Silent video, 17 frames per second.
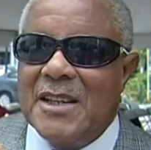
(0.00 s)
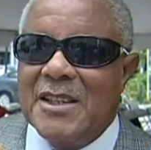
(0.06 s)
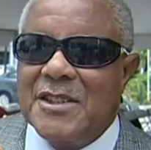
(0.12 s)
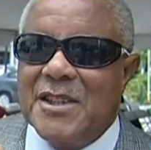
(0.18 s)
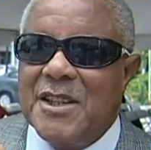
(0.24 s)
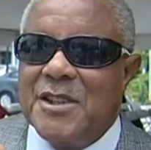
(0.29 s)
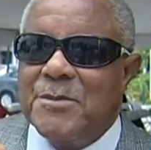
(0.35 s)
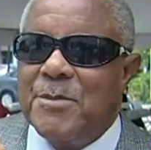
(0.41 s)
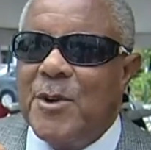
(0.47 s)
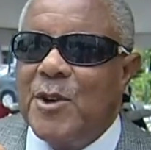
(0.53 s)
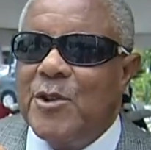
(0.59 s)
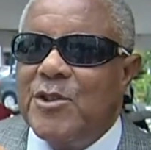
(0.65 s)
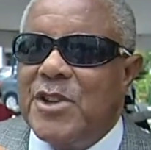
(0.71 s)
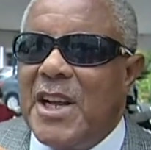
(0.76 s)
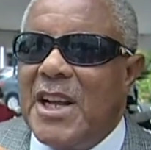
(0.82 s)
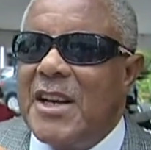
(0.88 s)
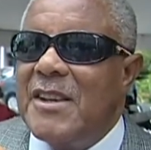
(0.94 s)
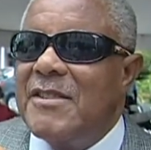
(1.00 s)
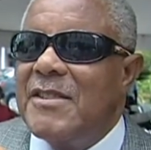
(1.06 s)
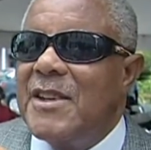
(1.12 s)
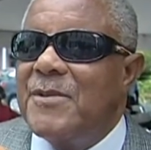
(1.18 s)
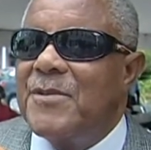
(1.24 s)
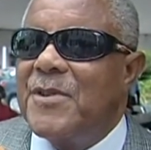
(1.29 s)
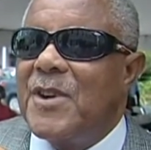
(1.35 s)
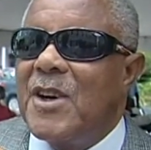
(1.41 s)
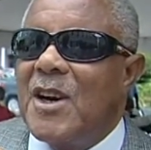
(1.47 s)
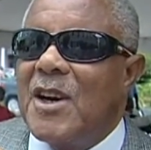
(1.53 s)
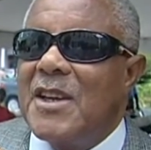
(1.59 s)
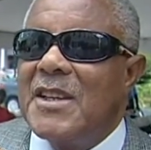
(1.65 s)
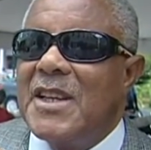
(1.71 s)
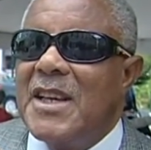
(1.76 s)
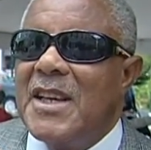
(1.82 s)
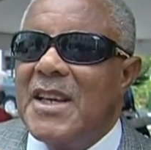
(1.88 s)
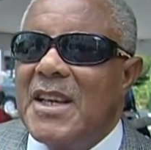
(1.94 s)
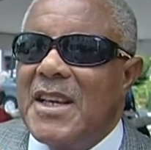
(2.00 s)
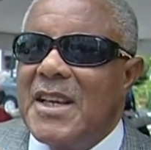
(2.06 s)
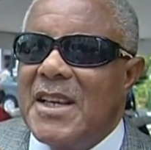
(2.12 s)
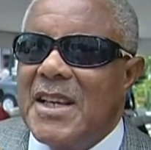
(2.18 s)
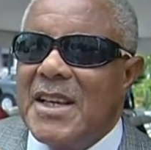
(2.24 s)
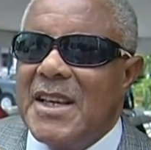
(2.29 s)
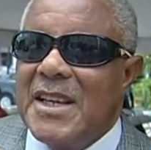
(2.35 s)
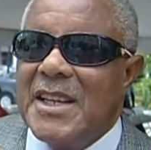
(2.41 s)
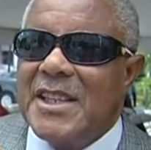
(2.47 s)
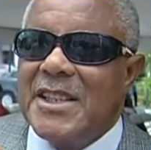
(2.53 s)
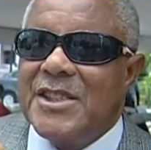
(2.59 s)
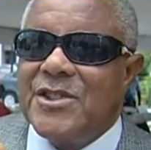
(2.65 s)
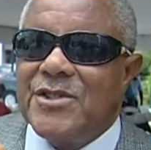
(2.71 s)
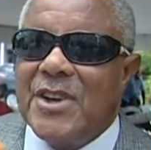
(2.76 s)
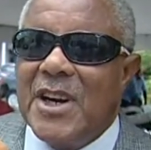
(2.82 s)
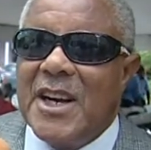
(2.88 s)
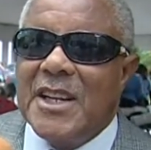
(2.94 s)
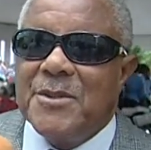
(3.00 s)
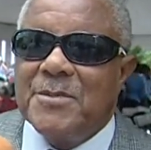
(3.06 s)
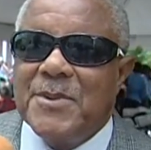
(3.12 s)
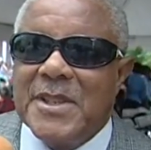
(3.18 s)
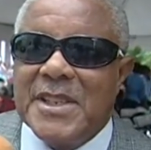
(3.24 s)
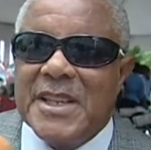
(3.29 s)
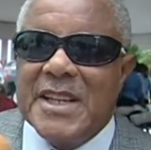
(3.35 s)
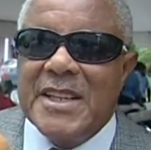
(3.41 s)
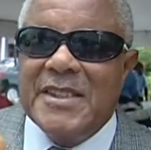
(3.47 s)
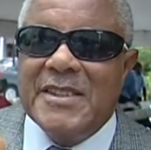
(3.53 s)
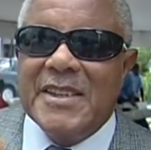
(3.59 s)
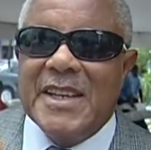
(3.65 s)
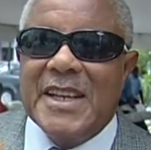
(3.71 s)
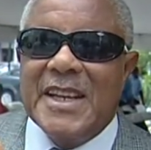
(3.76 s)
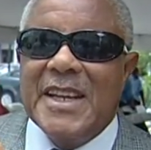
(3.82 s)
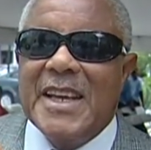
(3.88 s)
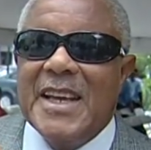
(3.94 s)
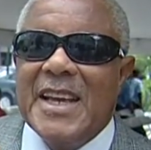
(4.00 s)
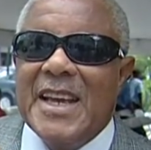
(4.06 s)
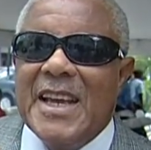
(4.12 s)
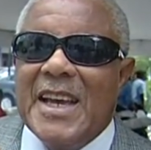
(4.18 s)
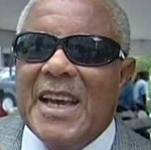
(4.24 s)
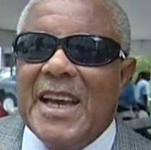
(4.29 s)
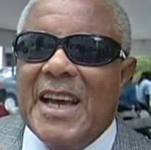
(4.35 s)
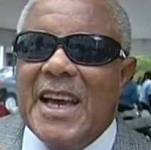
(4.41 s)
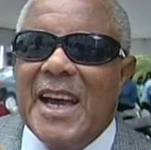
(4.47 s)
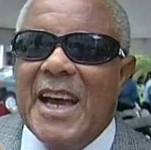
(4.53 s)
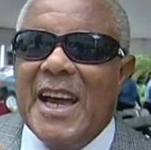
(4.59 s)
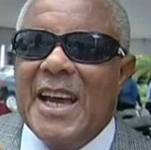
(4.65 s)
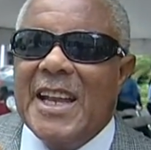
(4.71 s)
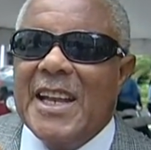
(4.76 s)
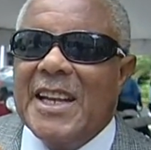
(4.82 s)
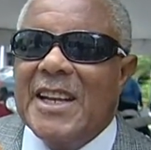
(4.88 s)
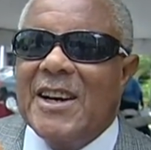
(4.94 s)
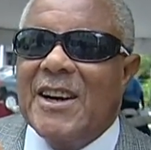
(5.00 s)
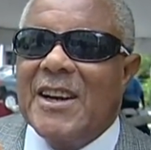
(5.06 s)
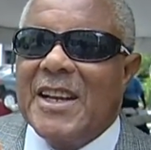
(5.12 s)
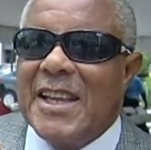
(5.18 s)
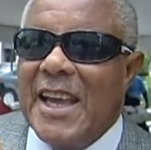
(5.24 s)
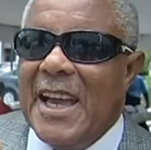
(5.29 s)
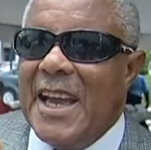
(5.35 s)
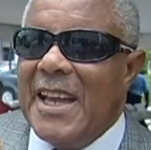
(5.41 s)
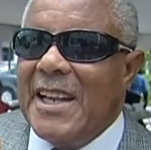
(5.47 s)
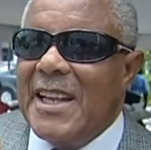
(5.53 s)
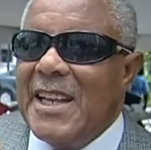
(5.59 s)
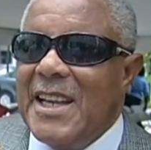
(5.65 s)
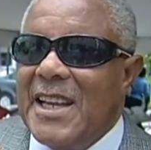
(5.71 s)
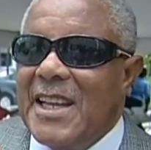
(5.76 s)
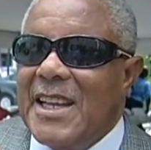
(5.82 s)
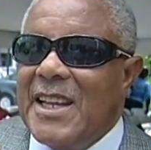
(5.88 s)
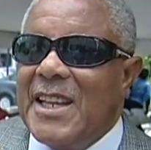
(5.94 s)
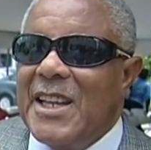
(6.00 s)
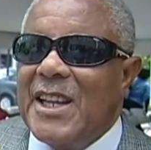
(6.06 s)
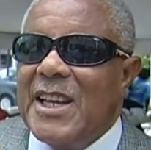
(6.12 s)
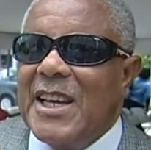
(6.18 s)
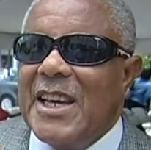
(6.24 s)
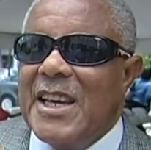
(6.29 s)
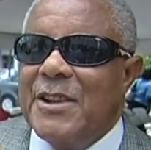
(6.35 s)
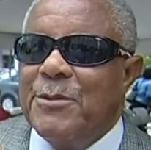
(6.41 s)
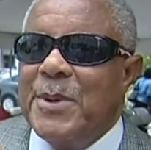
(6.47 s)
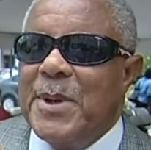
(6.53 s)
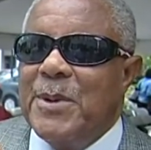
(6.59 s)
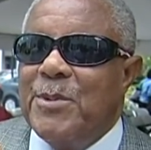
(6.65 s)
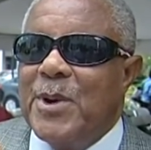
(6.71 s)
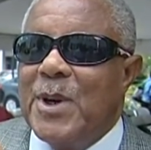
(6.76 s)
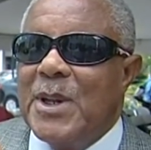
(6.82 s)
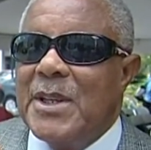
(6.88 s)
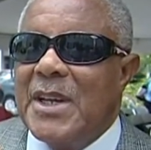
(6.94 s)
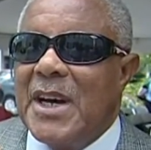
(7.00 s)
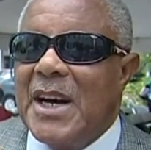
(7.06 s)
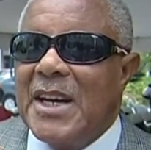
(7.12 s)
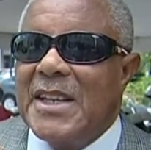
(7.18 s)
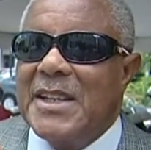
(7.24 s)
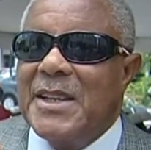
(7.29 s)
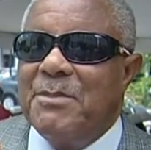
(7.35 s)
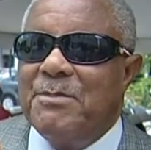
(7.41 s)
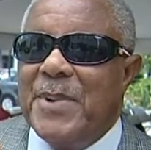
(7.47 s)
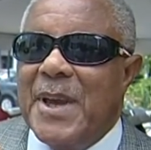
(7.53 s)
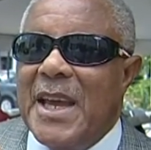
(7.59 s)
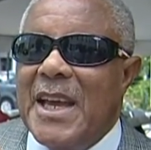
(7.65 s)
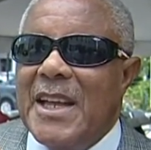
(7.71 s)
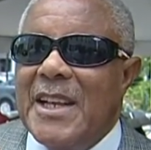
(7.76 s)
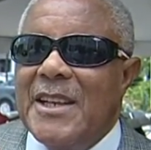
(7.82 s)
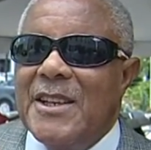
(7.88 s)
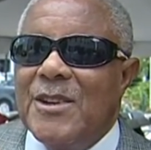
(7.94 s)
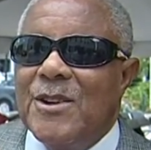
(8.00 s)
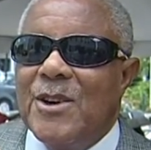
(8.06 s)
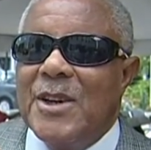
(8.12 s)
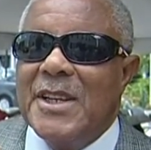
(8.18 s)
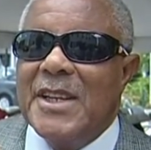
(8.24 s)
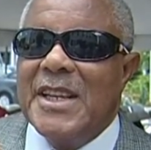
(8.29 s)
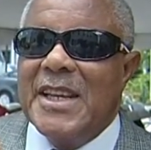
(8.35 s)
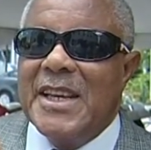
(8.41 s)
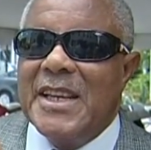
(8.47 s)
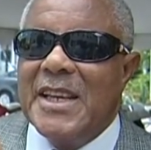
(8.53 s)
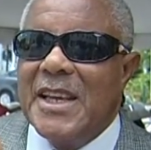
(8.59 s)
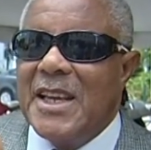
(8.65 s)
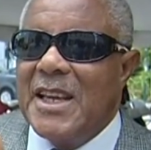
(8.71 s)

is most challenging for us is transportation. And again, eh, we would uh, depend on the